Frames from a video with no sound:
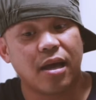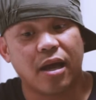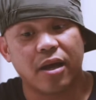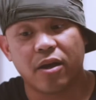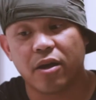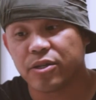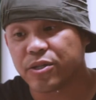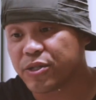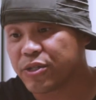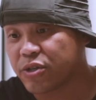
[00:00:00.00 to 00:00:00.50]
I
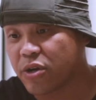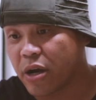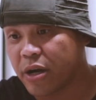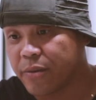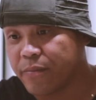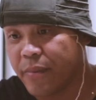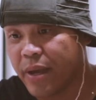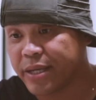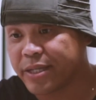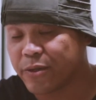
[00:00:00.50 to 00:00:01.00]
also
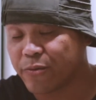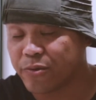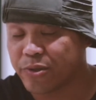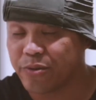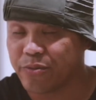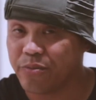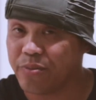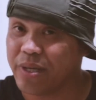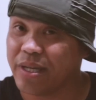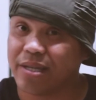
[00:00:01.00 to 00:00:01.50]
started messing
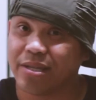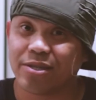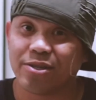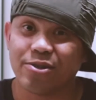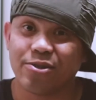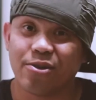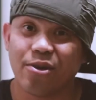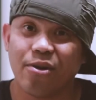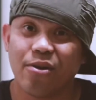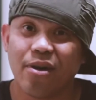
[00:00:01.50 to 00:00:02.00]
with the beats,
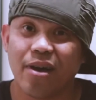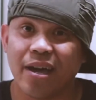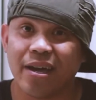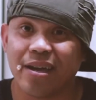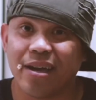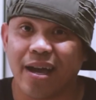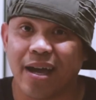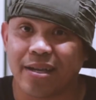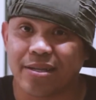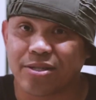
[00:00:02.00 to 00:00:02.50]
you know.
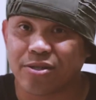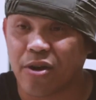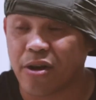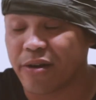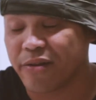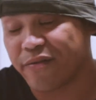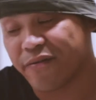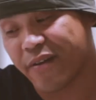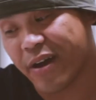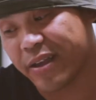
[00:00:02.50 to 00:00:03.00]
I
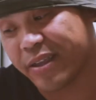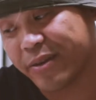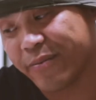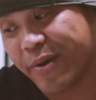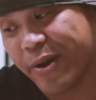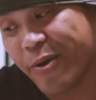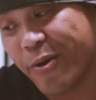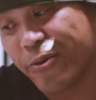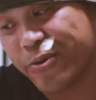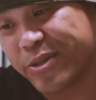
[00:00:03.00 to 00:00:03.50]
started finding
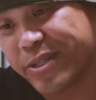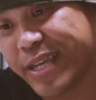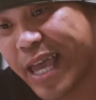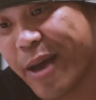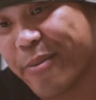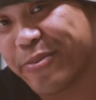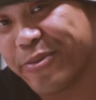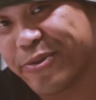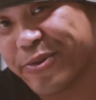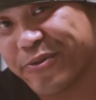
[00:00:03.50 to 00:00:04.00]
my own
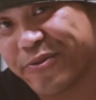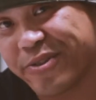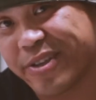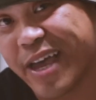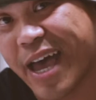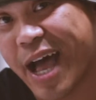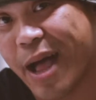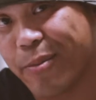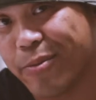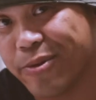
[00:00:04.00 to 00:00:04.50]
samples for the
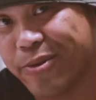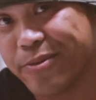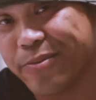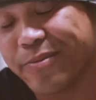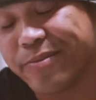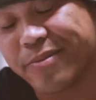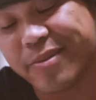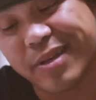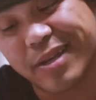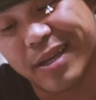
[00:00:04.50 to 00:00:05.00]

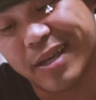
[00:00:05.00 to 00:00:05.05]
album.